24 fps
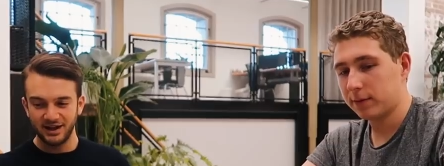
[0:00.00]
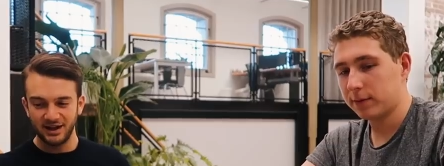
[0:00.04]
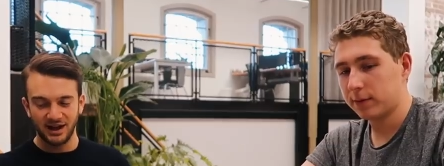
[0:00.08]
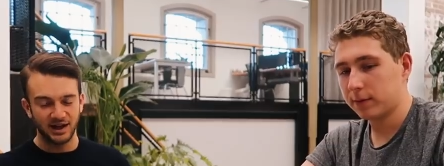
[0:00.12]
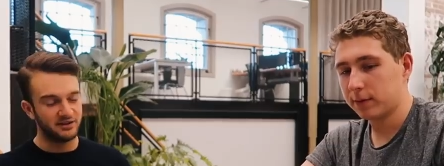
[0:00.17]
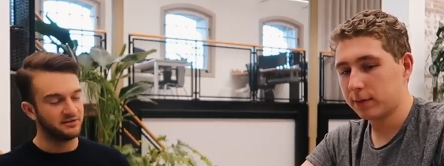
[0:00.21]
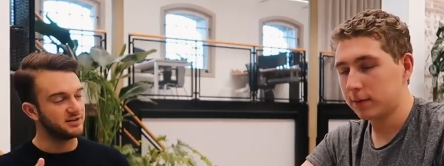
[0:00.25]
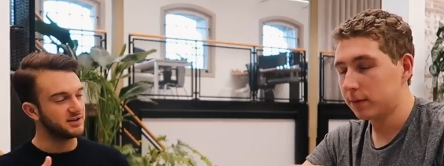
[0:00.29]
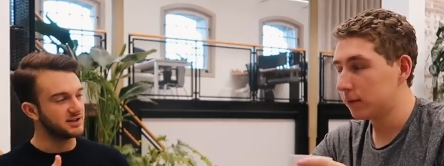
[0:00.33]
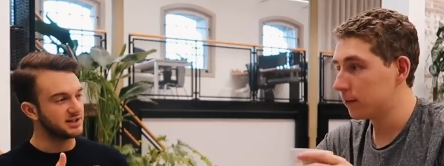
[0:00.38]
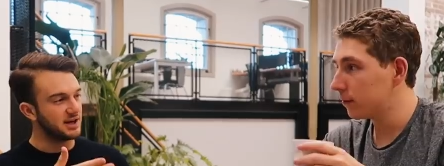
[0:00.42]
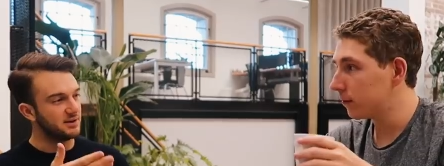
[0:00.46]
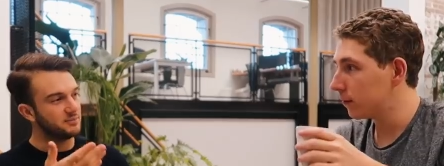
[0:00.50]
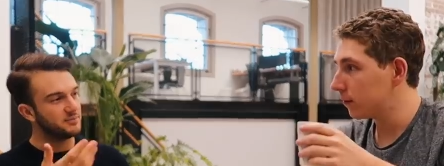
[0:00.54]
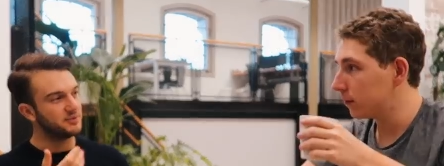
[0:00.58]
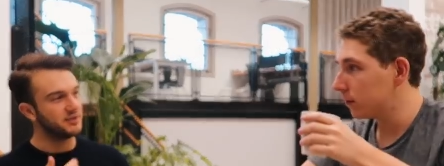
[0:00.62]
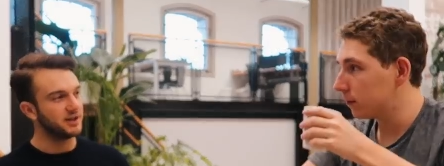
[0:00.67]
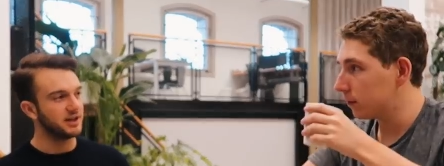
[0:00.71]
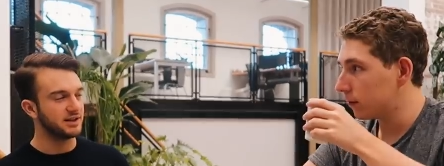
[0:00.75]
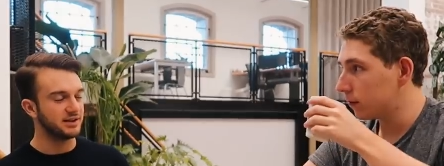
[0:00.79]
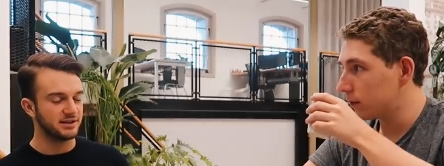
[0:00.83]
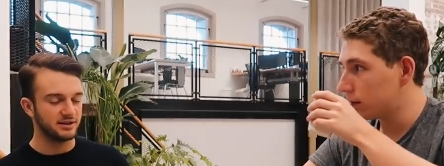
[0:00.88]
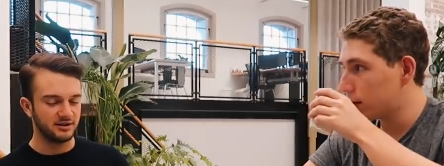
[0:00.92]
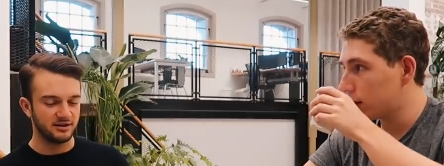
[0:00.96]
Speaker 1: like for example,
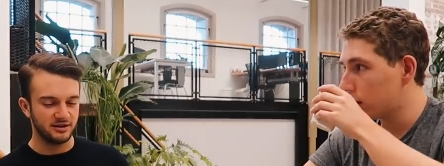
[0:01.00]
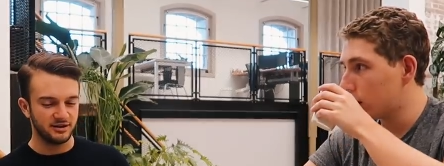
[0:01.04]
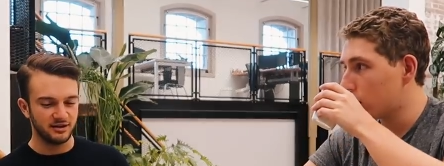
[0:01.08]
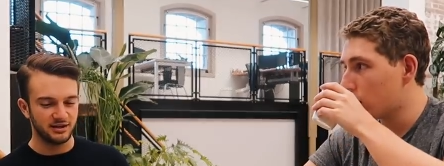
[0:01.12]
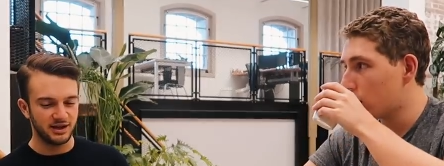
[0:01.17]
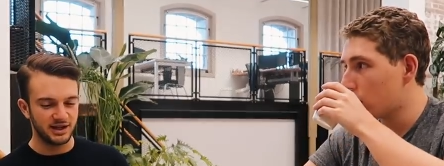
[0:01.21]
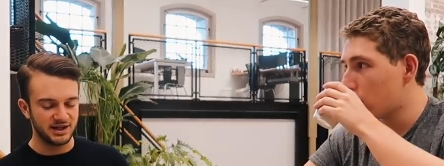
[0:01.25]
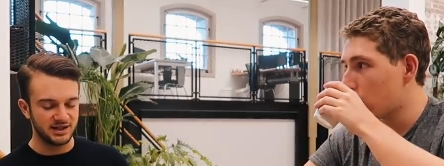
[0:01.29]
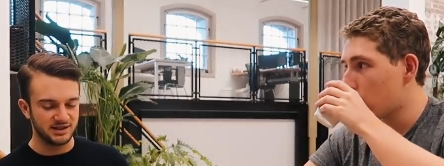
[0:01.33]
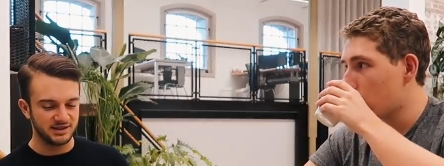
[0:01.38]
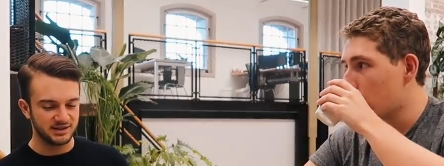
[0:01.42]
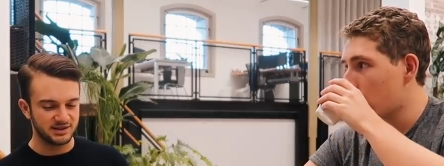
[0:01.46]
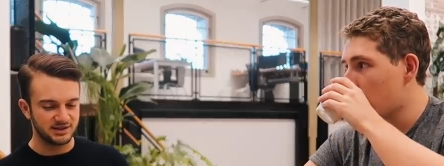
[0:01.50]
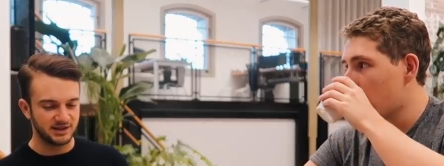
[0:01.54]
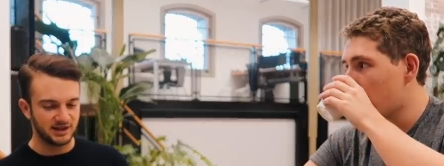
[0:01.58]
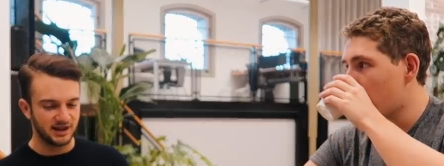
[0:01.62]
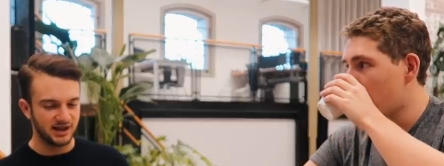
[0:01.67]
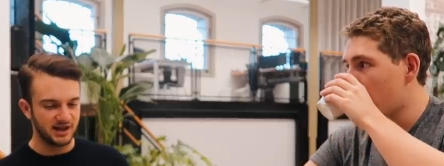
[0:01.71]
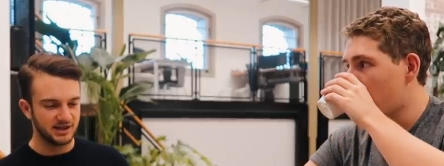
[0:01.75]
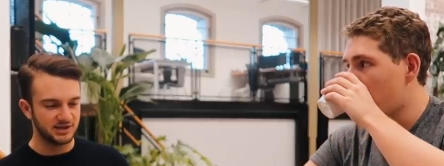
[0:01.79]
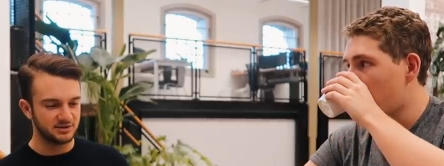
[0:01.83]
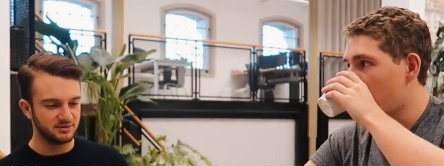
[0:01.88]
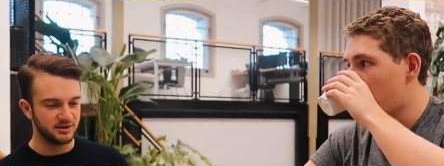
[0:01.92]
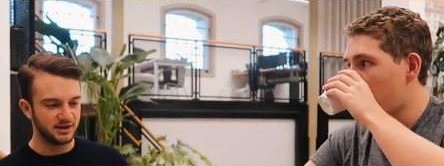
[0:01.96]
like the, our latest
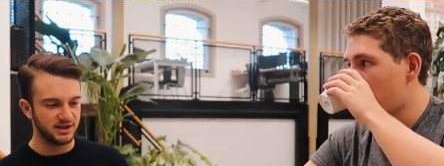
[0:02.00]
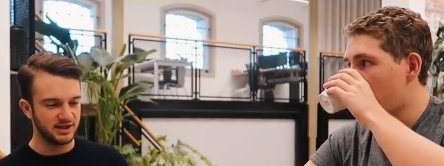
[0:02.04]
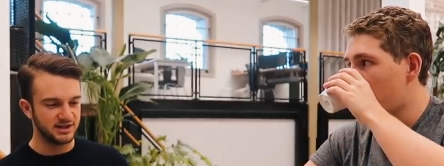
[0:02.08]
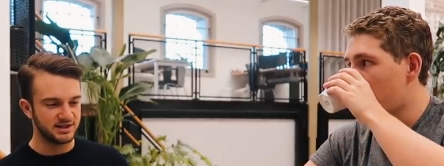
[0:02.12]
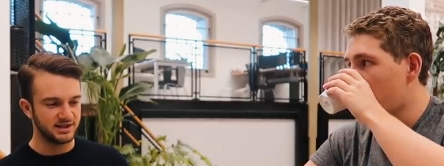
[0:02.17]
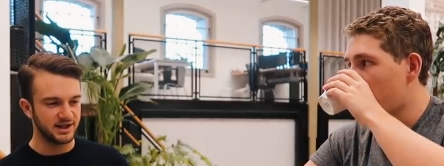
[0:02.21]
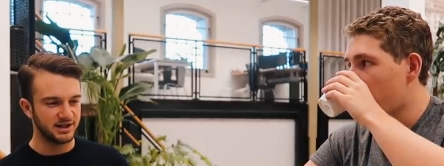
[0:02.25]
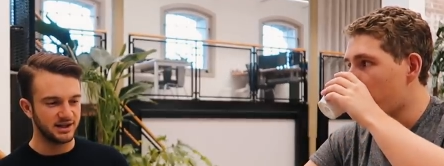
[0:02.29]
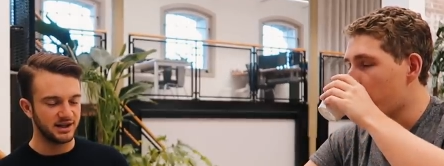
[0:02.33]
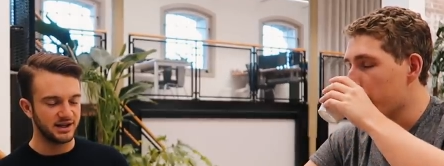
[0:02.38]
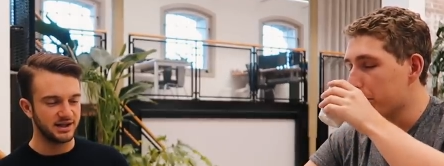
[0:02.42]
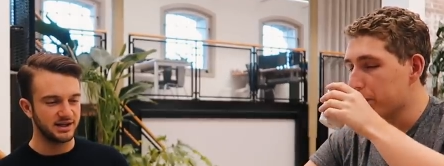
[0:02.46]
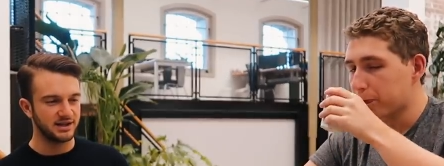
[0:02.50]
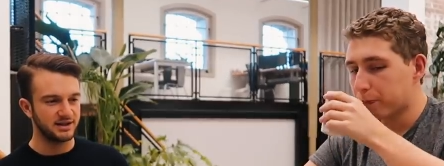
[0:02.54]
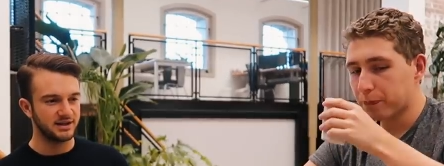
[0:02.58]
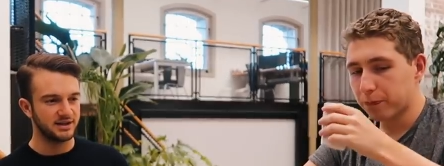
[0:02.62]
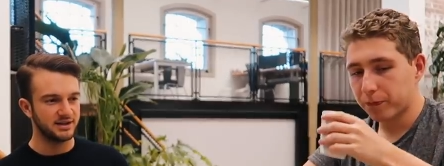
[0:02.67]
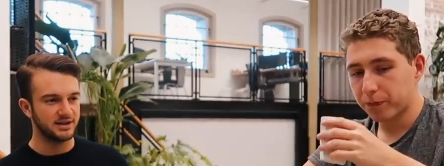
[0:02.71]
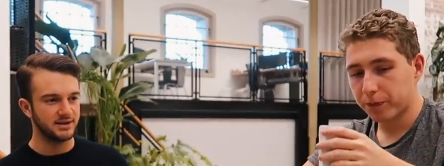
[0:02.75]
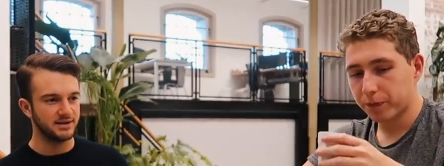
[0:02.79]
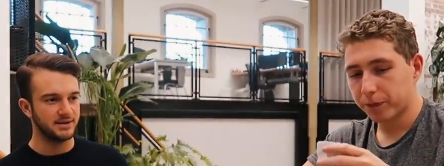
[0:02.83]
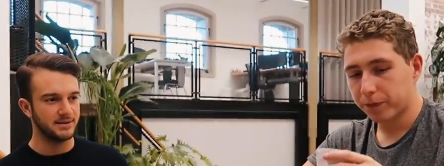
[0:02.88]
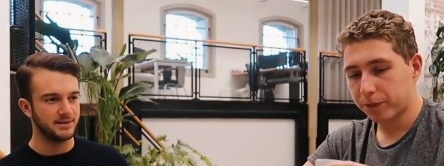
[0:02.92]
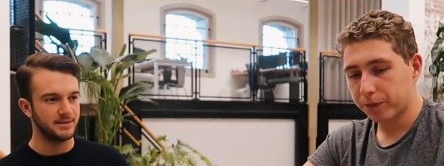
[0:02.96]
client, where he said like,
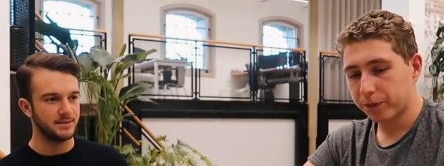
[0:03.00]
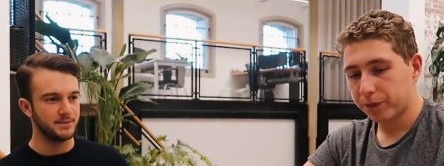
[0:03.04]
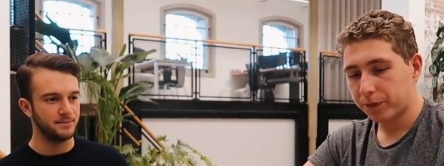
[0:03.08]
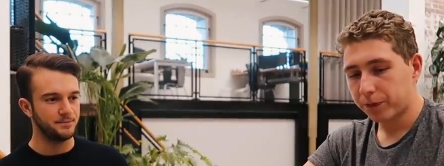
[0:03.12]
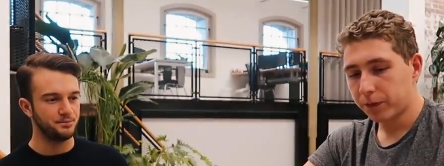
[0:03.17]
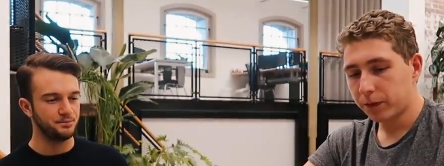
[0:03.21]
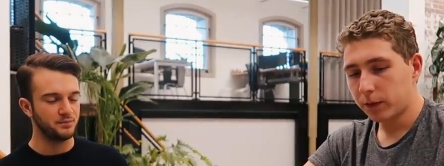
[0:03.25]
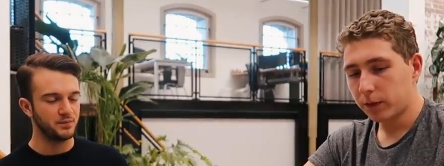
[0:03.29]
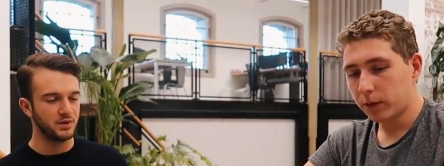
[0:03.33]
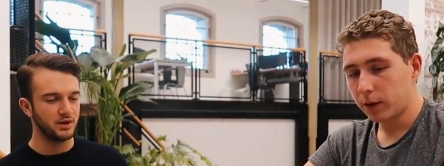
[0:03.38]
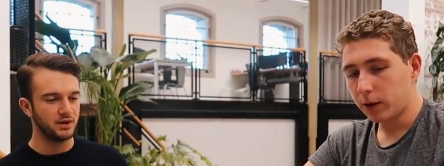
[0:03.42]
um,